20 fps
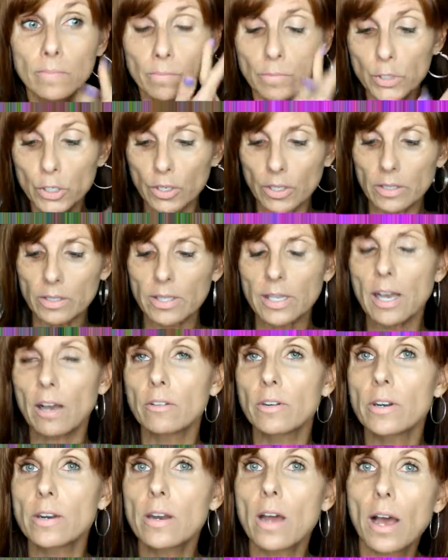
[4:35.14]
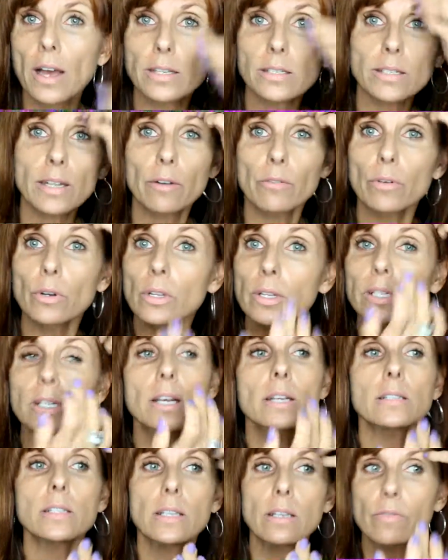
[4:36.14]
But you can see how nice that really
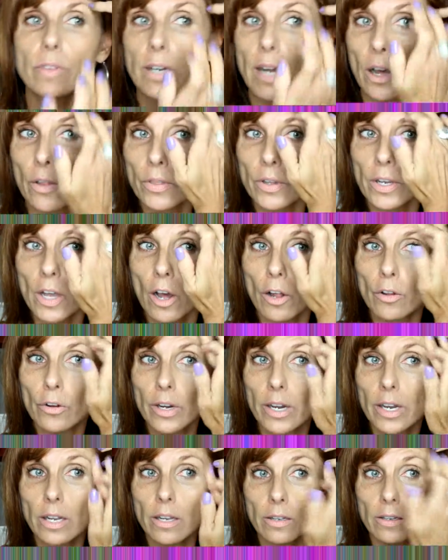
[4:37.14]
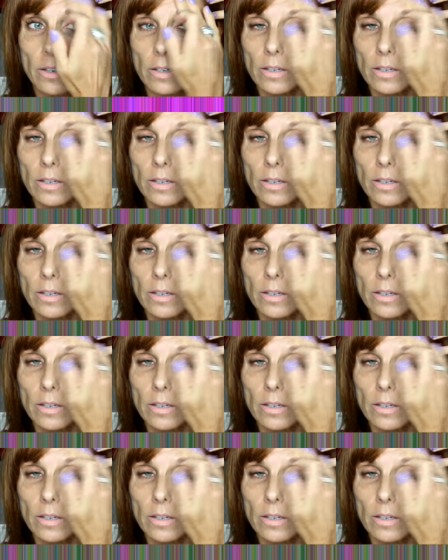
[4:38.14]
does even out the coloring.